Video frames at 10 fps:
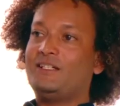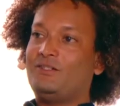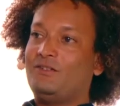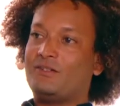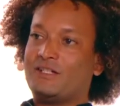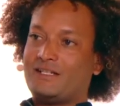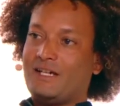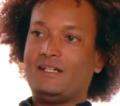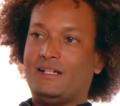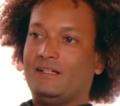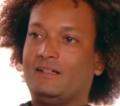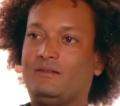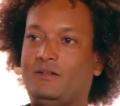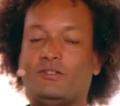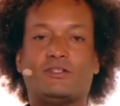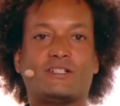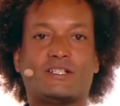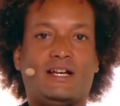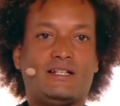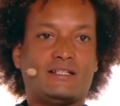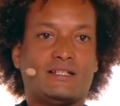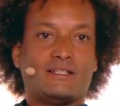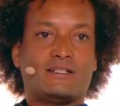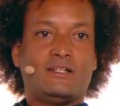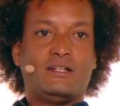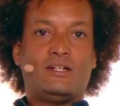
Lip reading: students studying ocean sciences